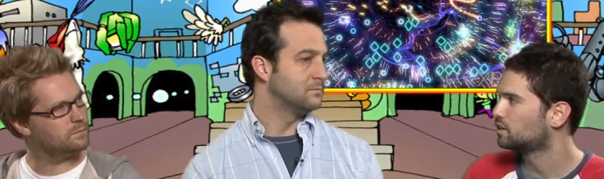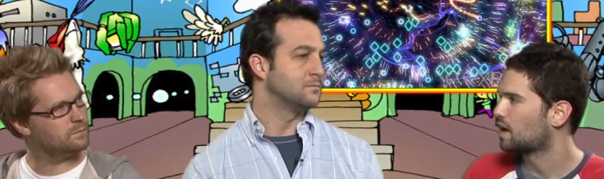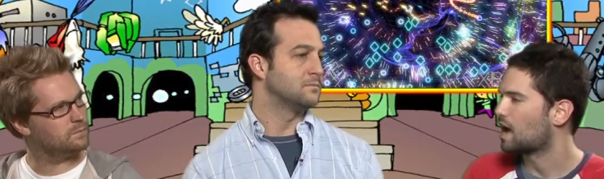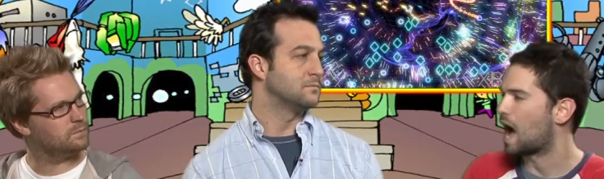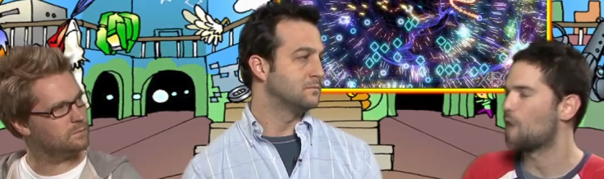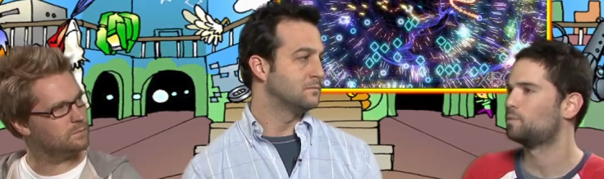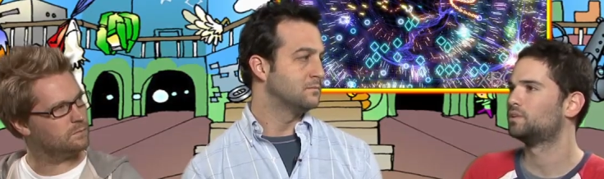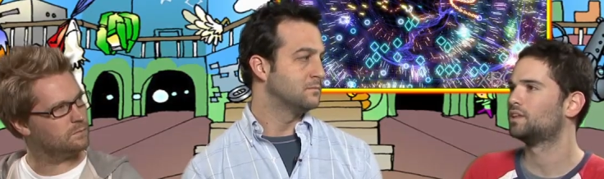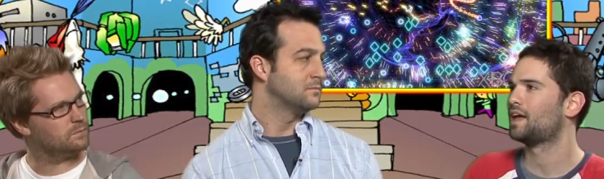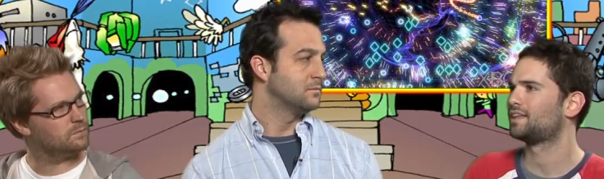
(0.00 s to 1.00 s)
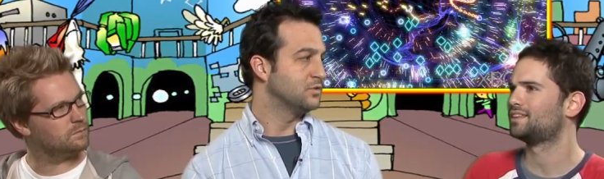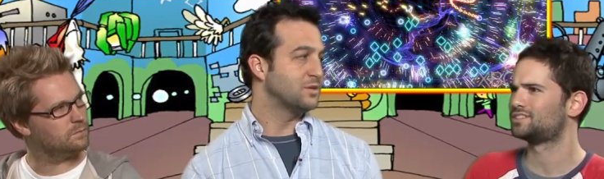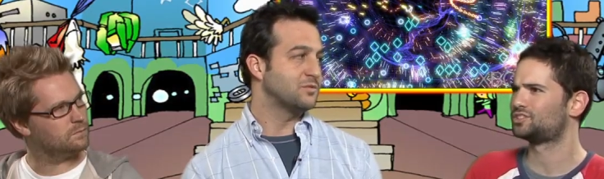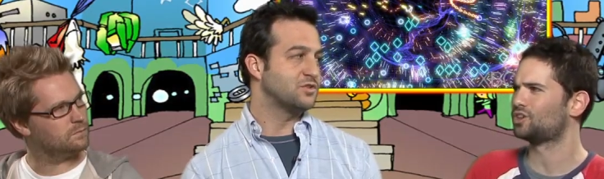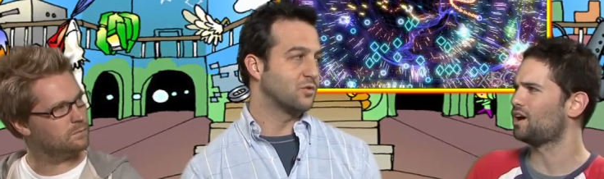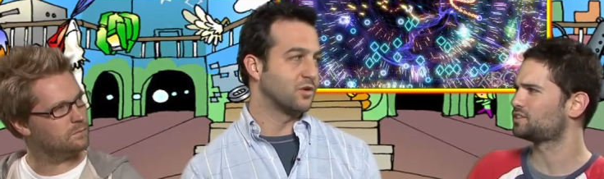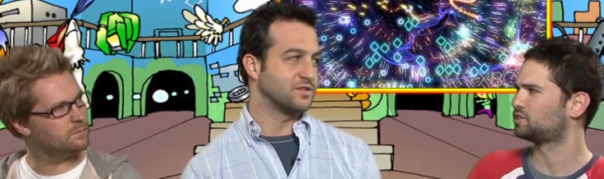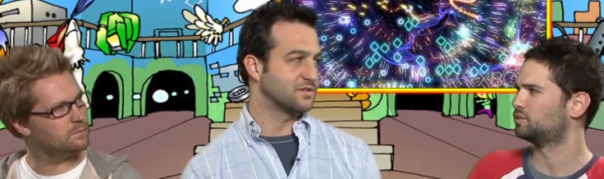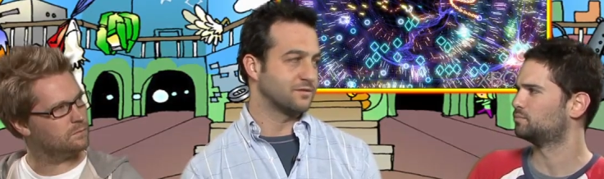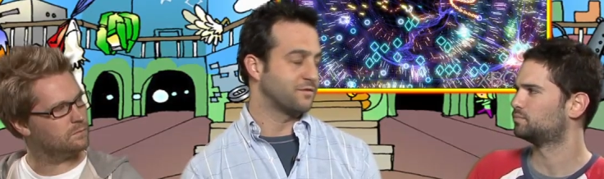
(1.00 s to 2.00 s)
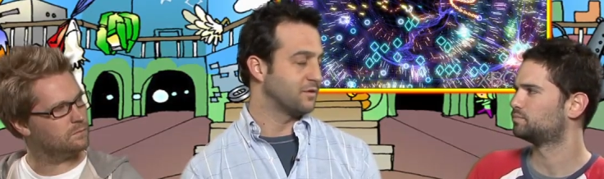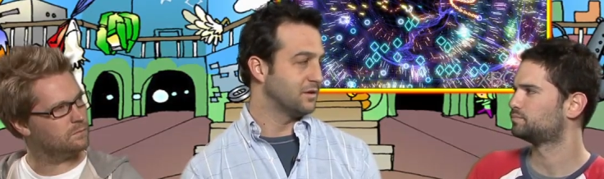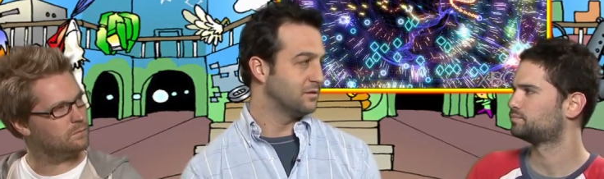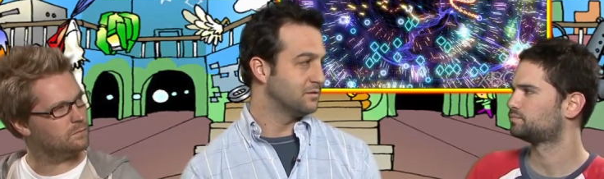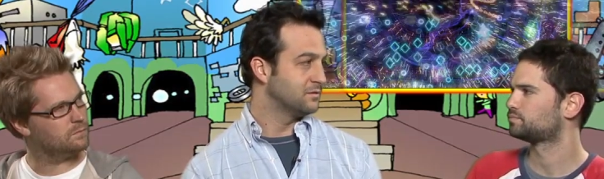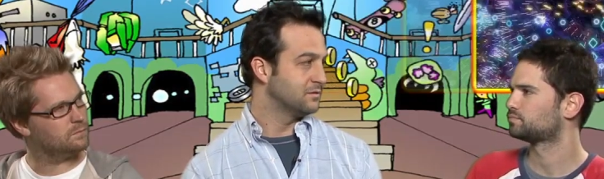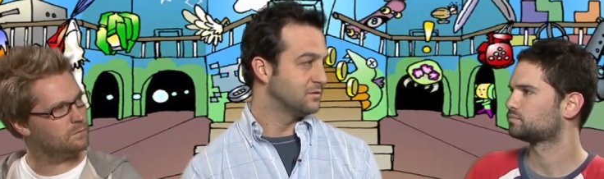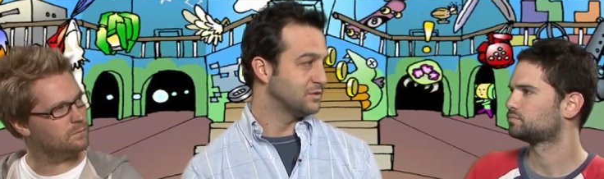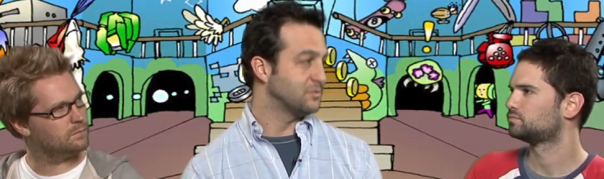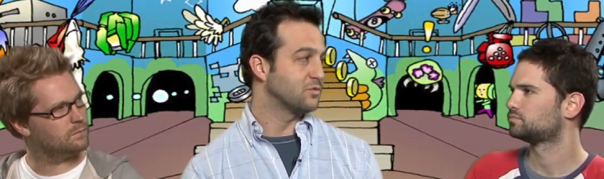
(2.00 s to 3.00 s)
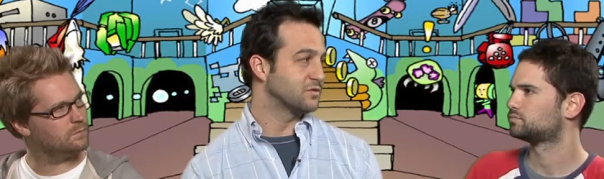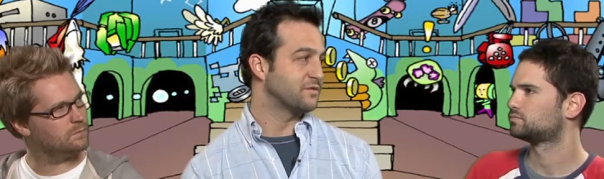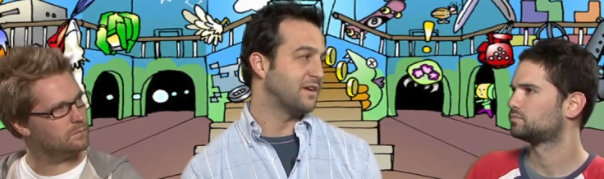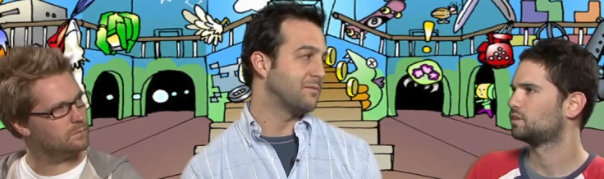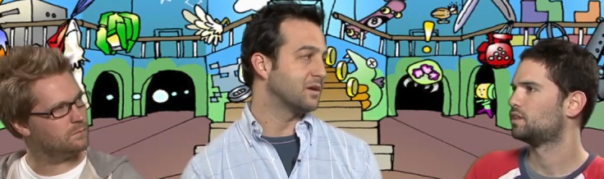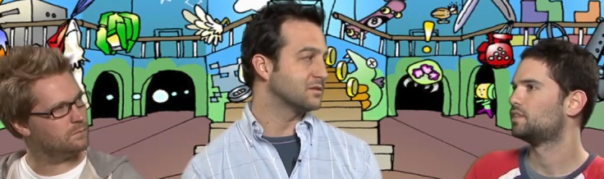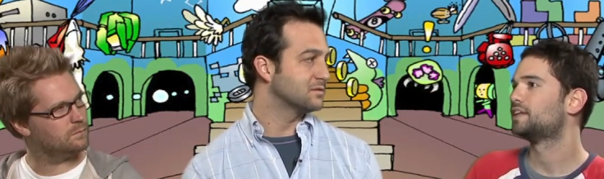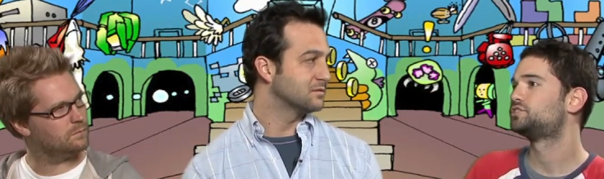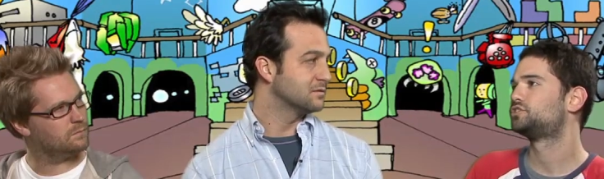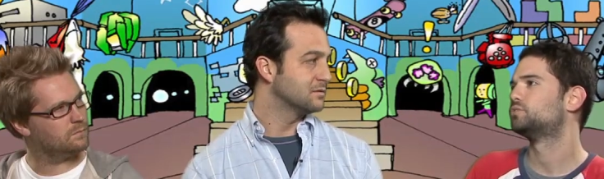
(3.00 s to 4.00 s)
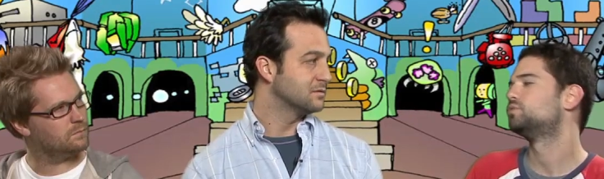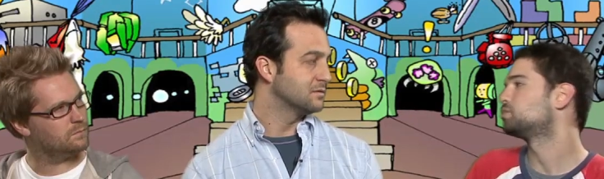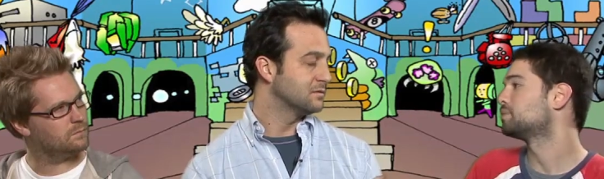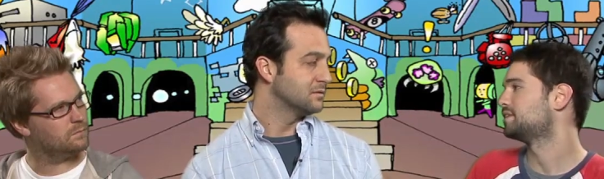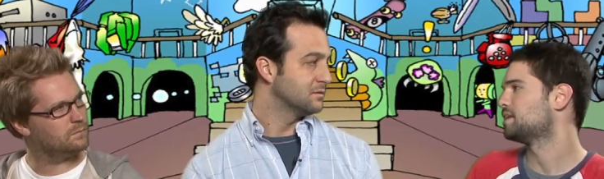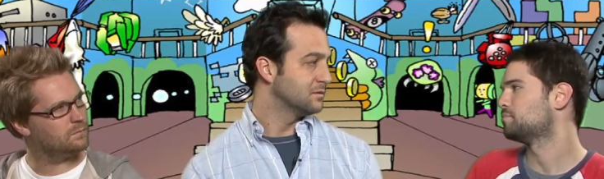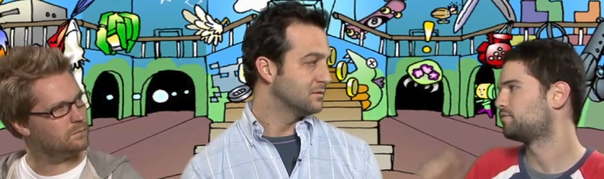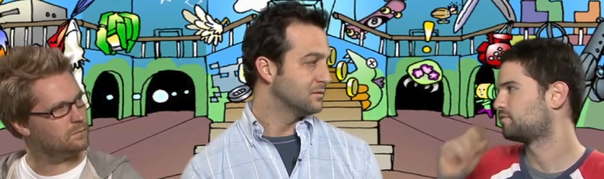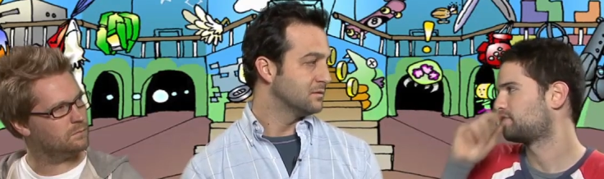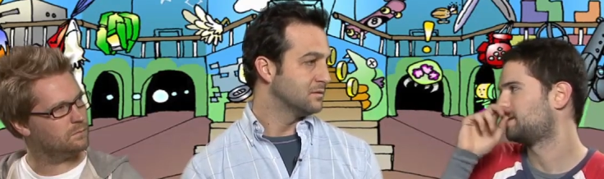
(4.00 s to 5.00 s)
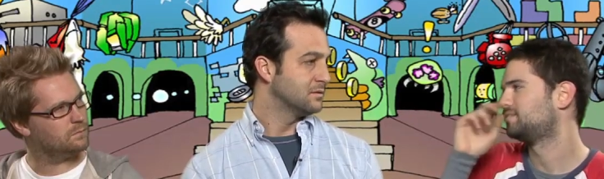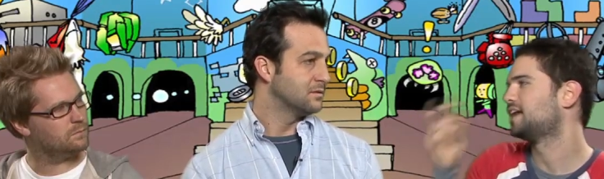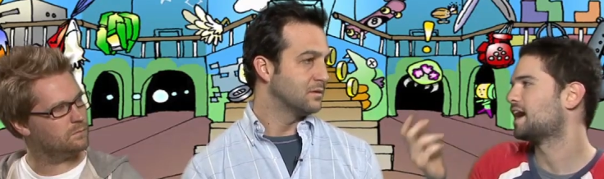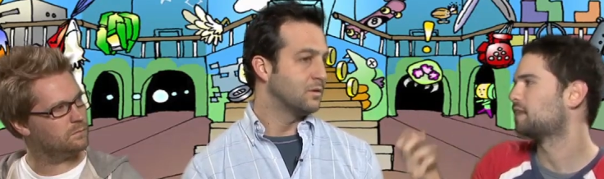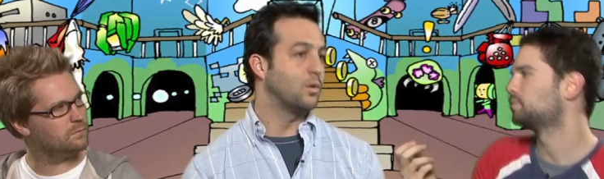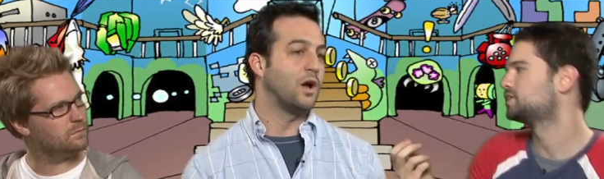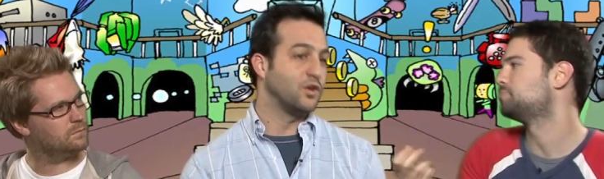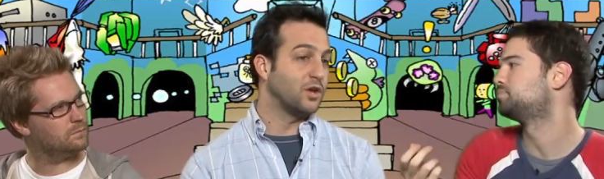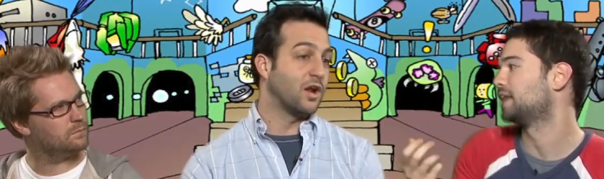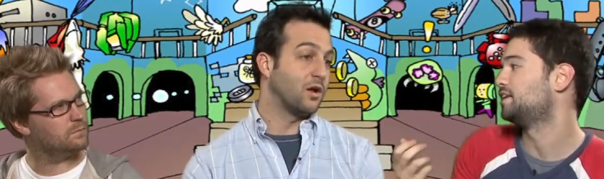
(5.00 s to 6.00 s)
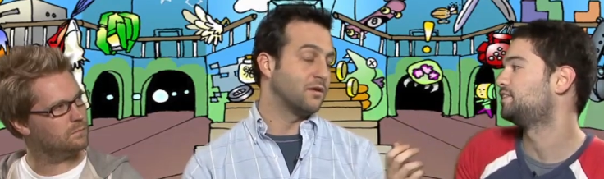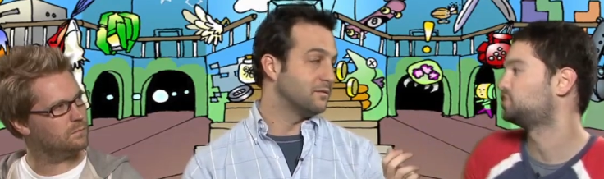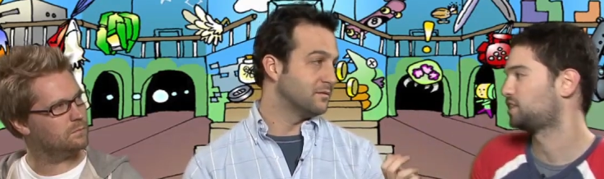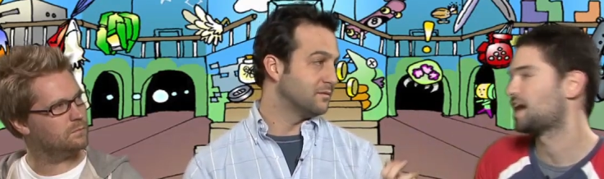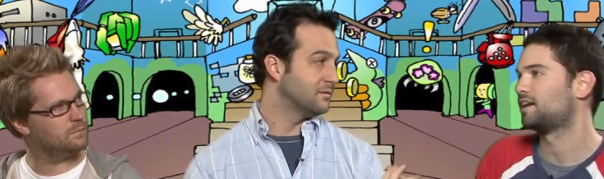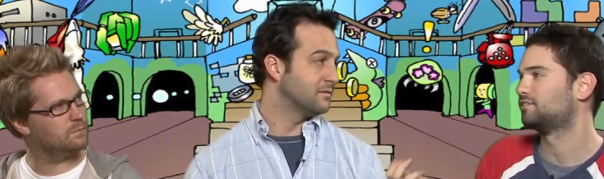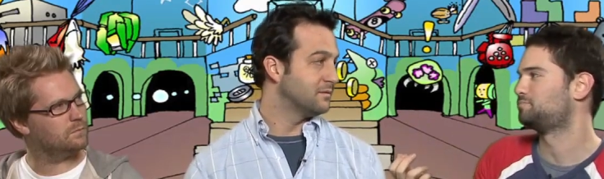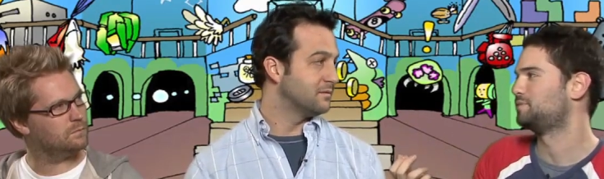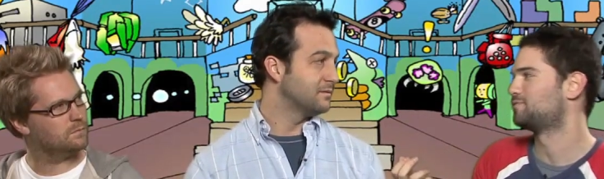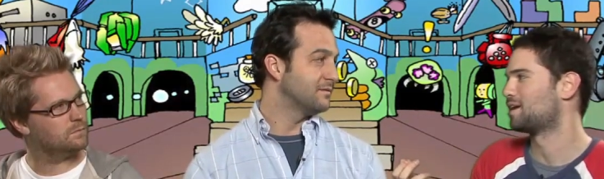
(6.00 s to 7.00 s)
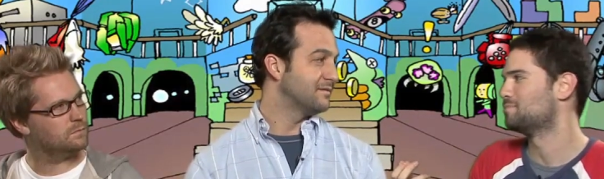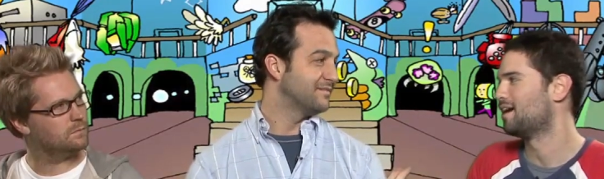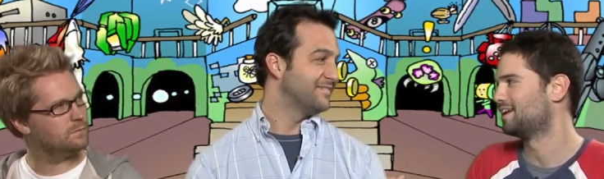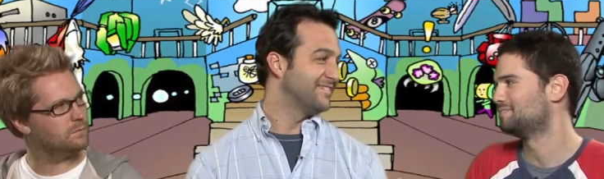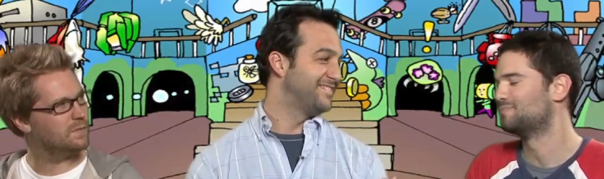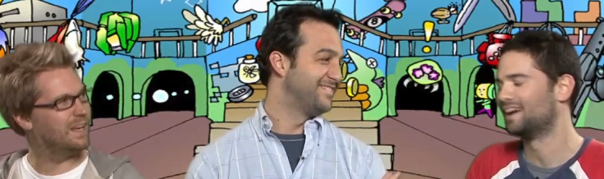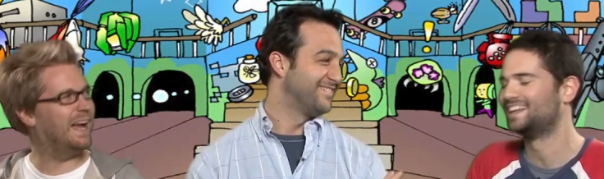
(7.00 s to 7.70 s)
Speaker 1: mm. I would have been like, this Geometry is awesome. Wars isn't free. Jump Street Wars is five bucks. That's true, but you can play the demo for free. Yeah, which well, I played the shit out of before I bought it, but